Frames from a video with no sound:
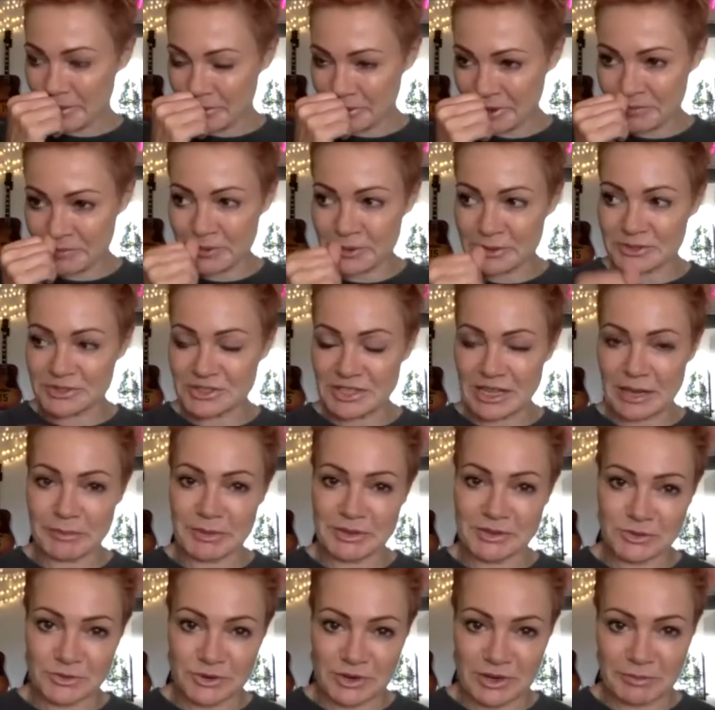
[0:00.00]
Maybe we could put
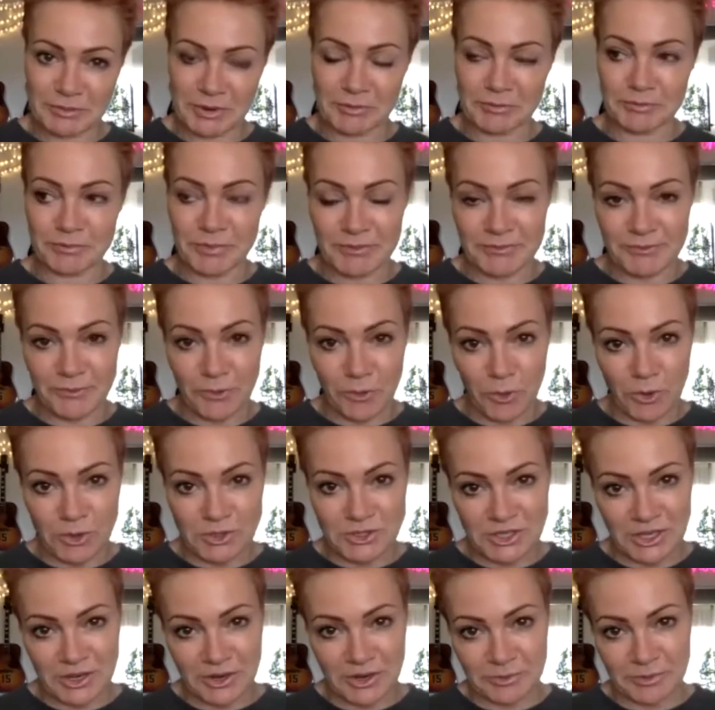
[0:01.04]
Sammy Scream on before
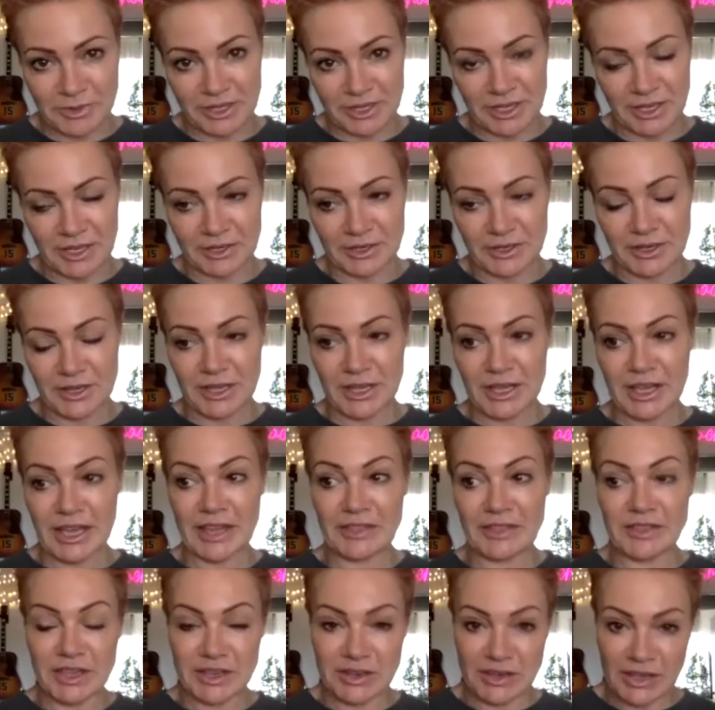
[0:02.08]
Sarah McLeod
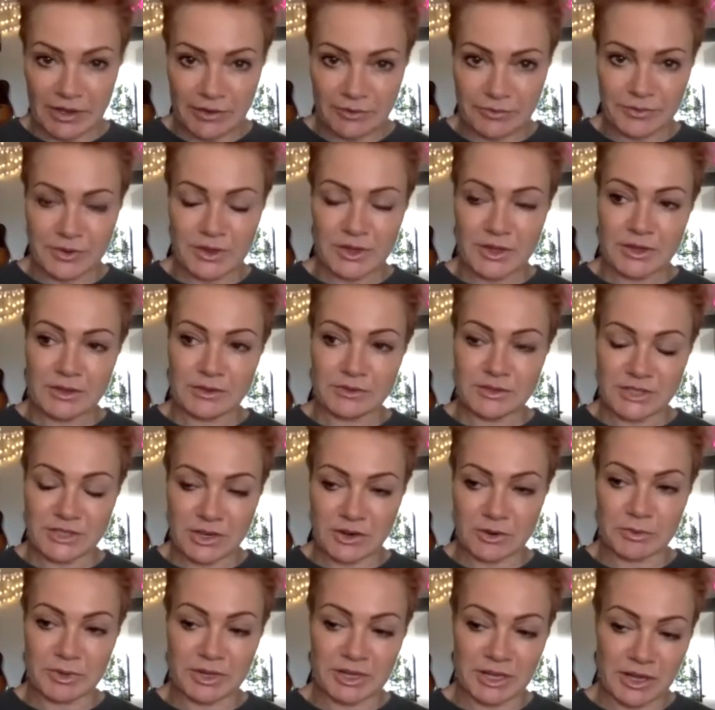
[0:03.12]
and then have
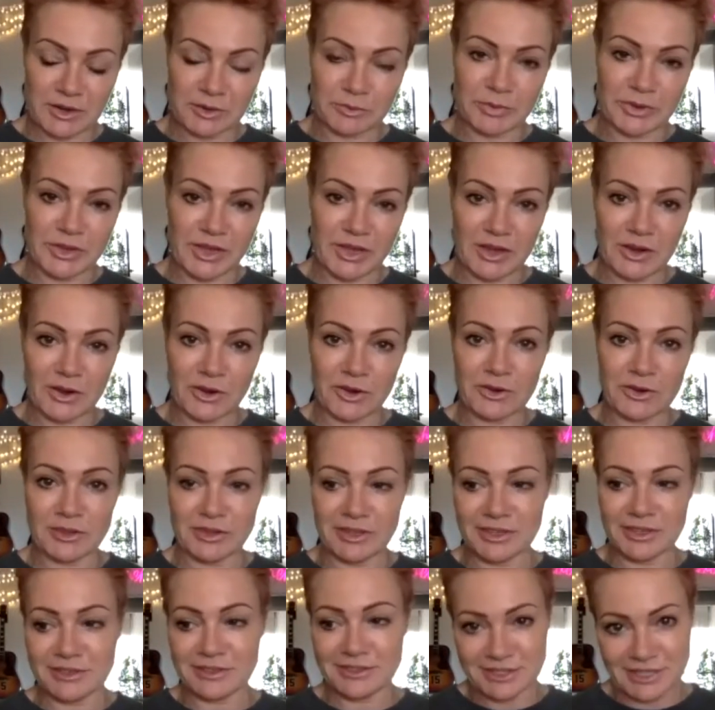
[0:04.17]
Sarah McLeod on piano and
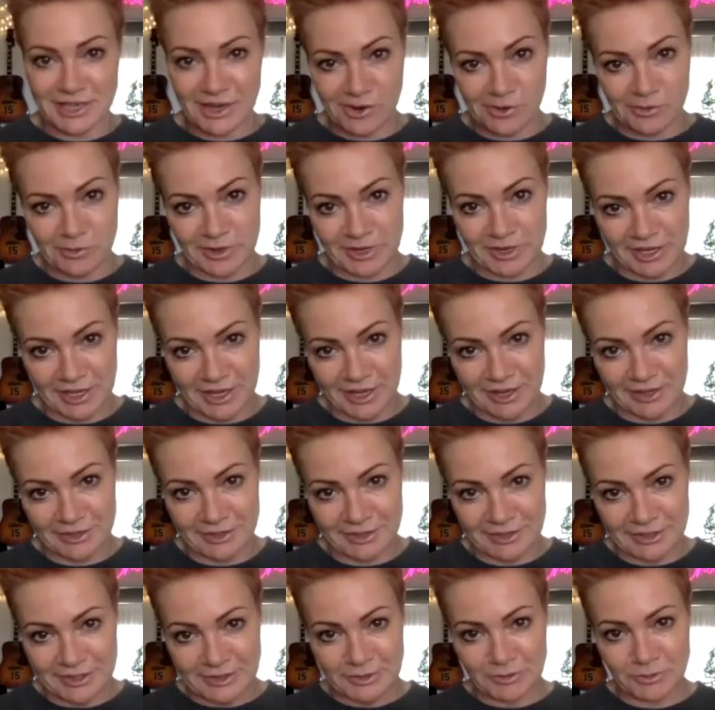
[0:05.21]
then Sarah McLeod
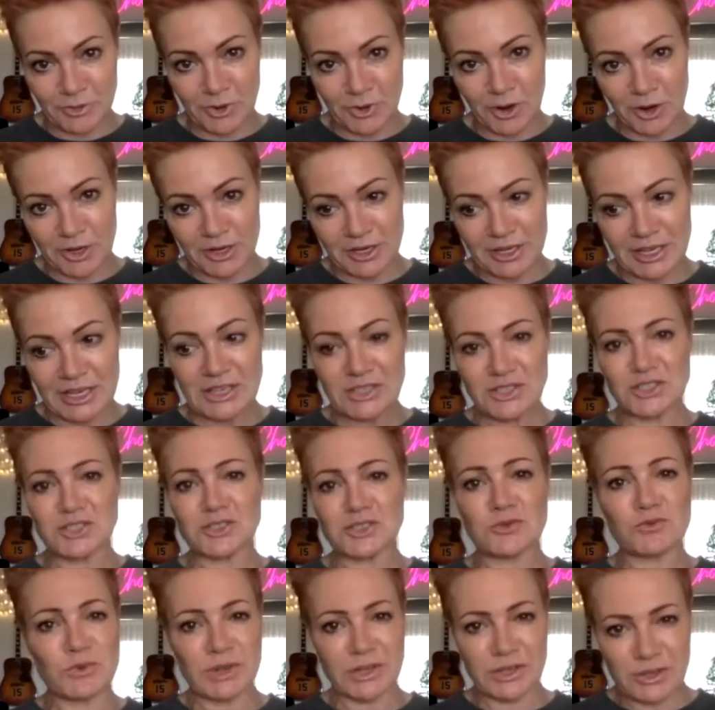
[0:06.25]
rock,
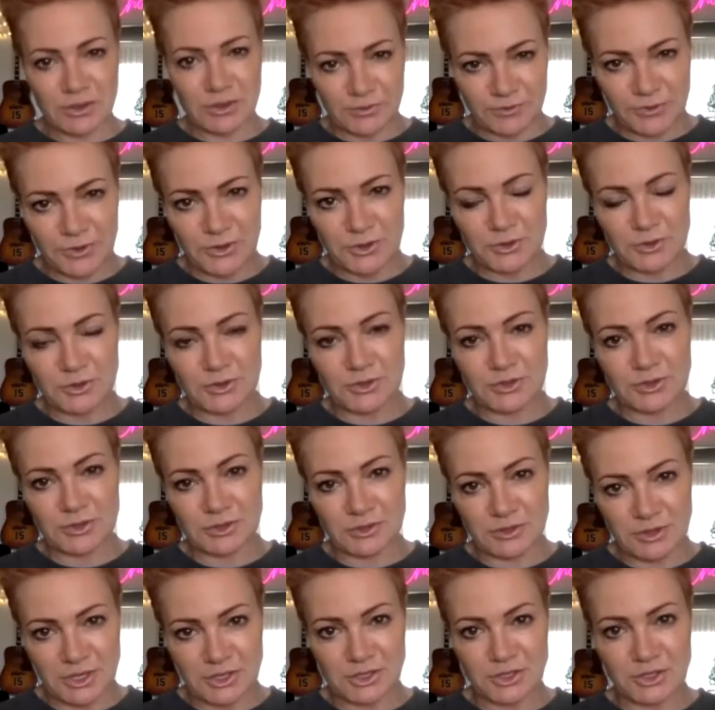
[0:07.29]
just to really
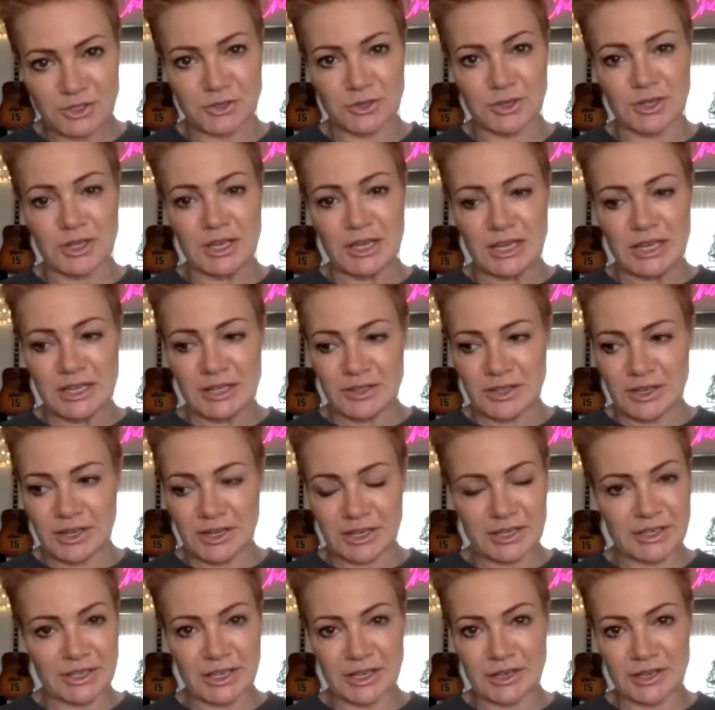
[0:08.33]
confuse the issue then I
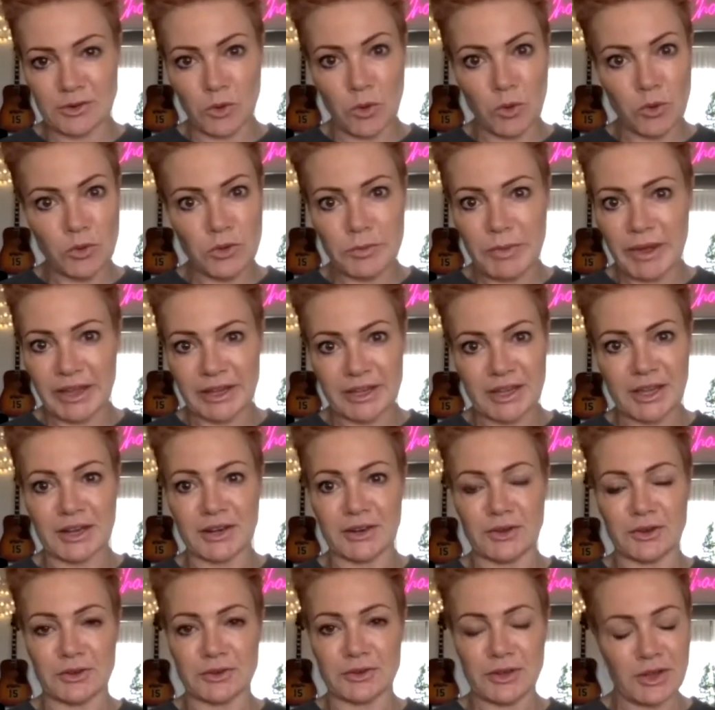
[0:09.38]
can get in all the back
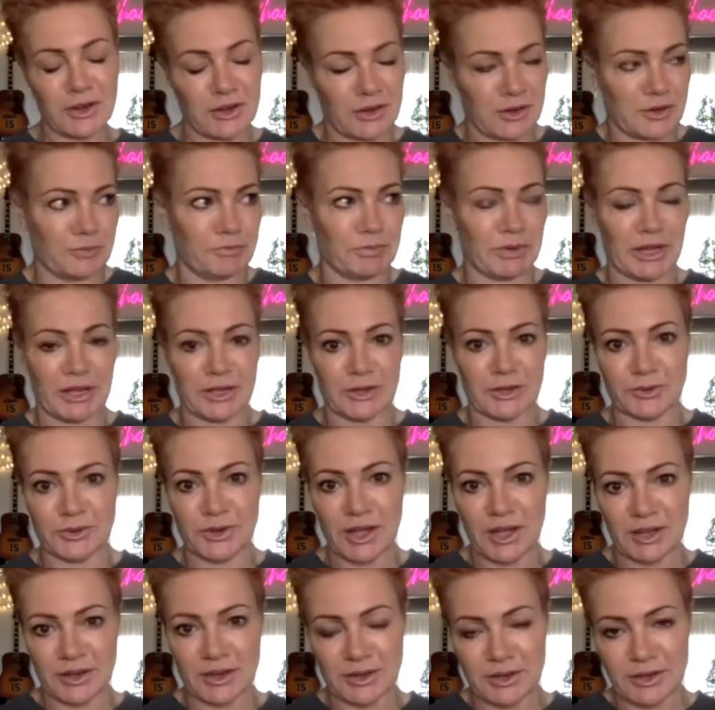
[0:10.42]
catalogue. I don't have to play all
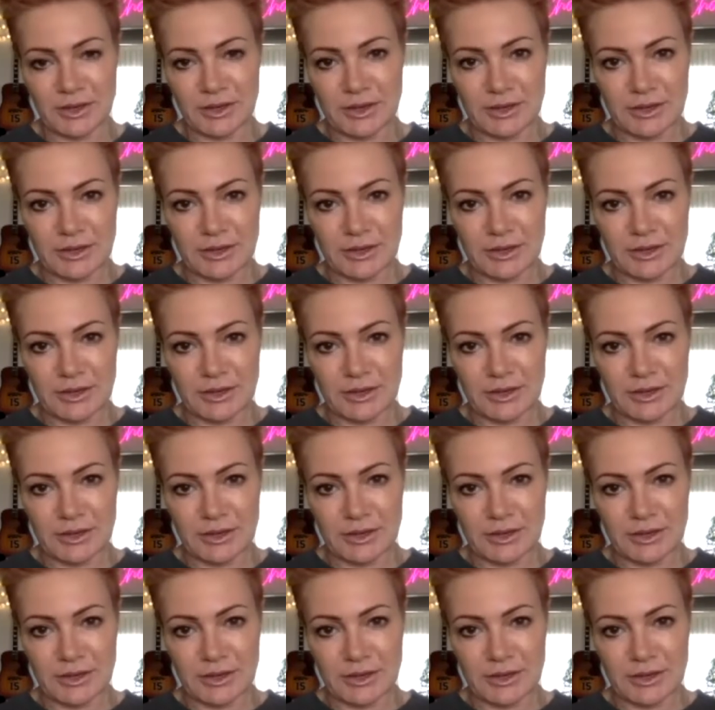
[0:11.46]
night.